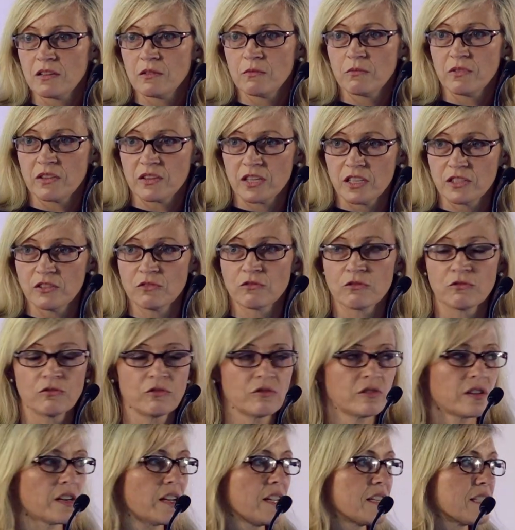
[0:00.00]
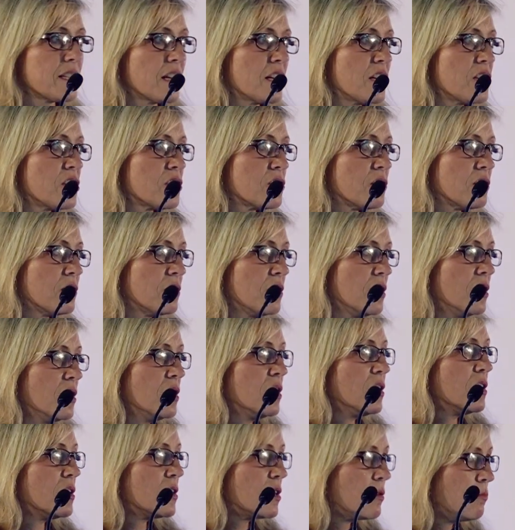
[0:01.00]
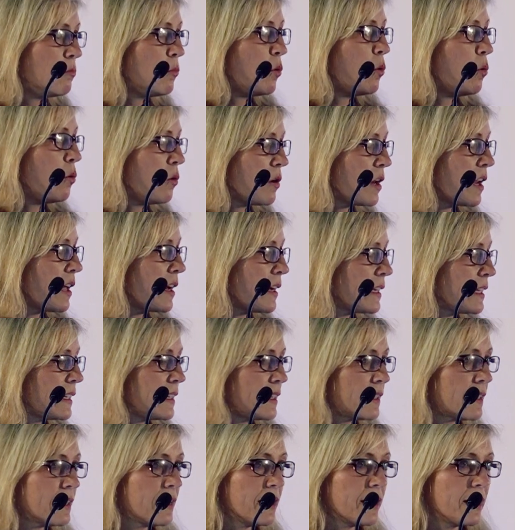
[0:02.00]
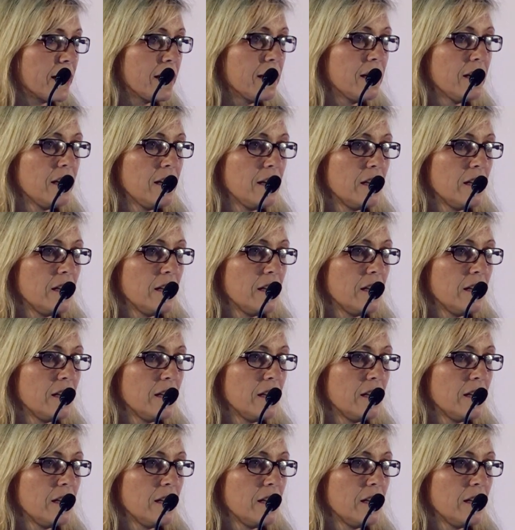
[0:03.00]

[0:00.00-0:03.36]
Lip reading: within your organisation, the more likely